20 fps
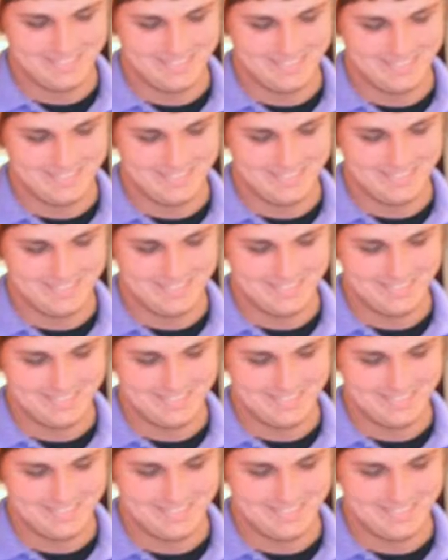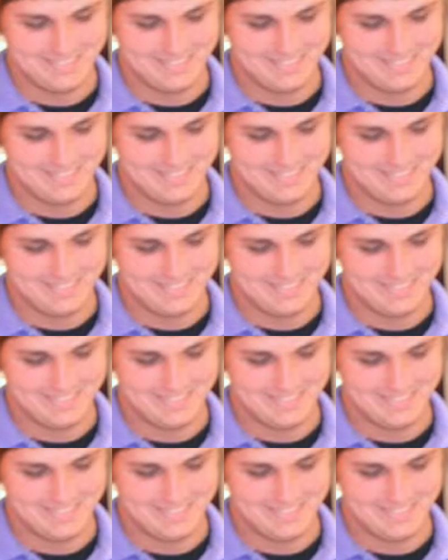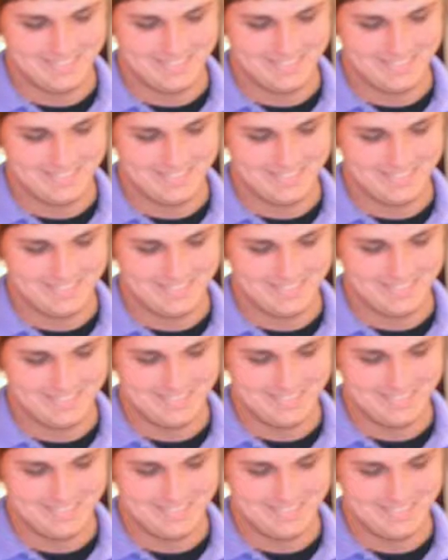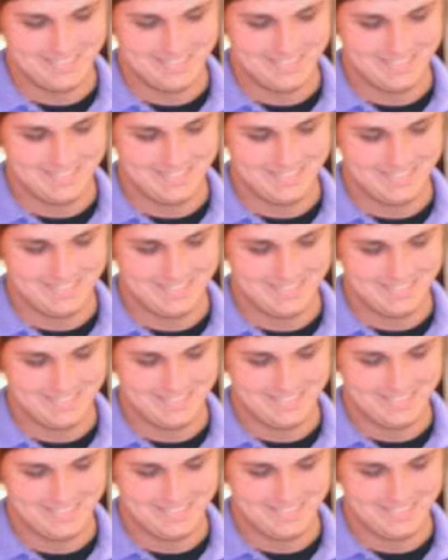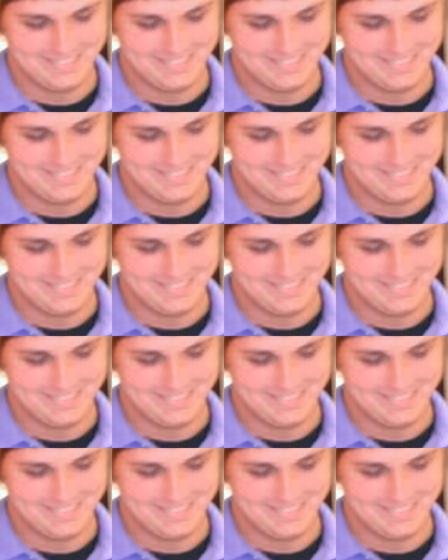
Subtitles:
(not speaking)